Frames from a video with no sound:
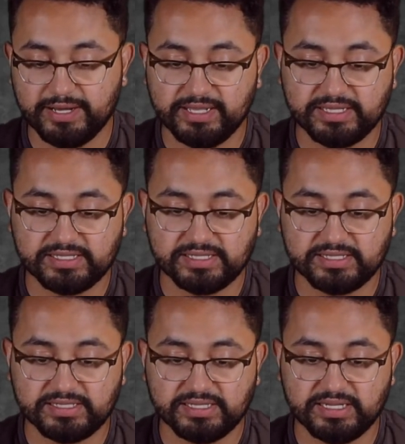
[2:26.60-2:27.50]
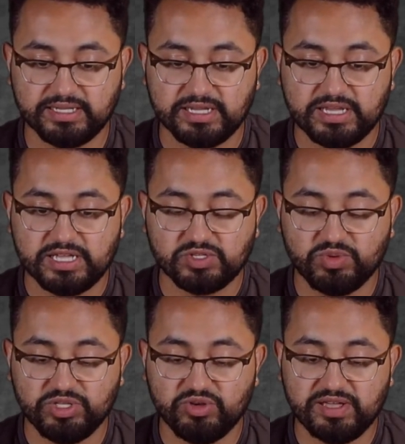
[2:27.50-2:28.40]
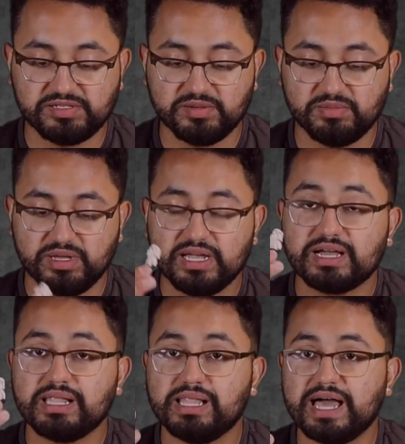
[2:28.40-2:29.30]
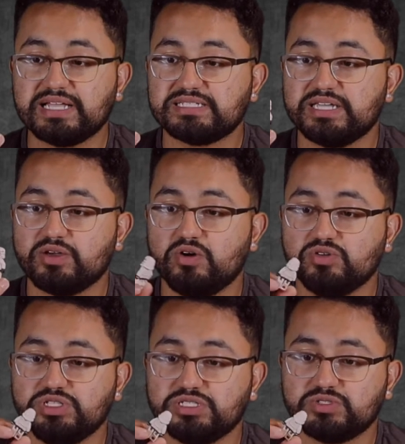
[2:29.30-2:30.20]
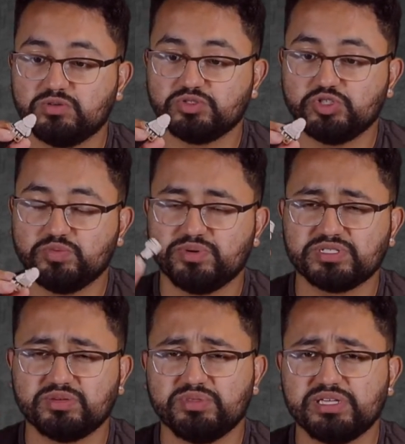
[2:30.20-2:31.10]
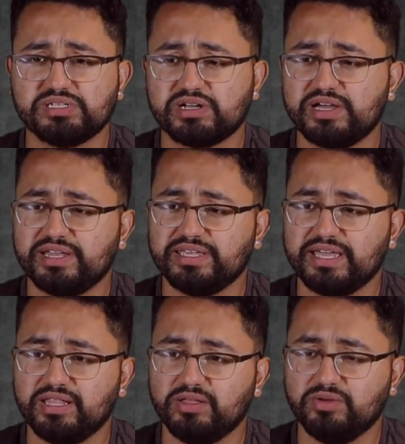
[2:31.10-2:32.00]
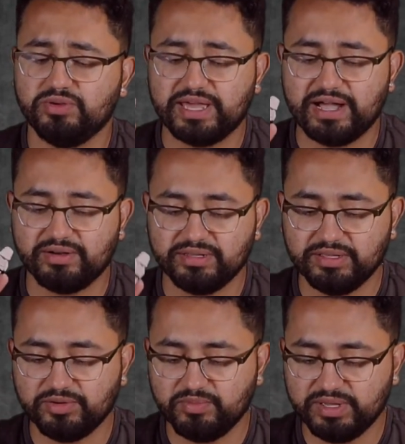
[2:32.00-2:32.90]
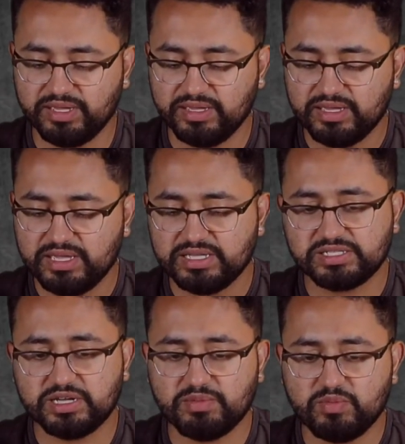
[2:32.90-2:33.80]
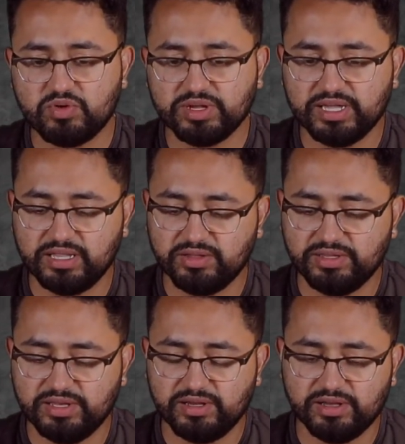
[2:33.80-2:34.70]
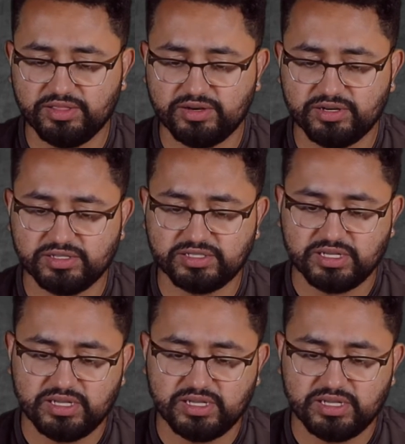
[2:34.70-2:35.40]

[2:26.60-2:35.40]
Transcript: let's just see. So we do have some classic OG stormtroopers. Some of these are kind of yellowed out a little bit, some are more yellow than others.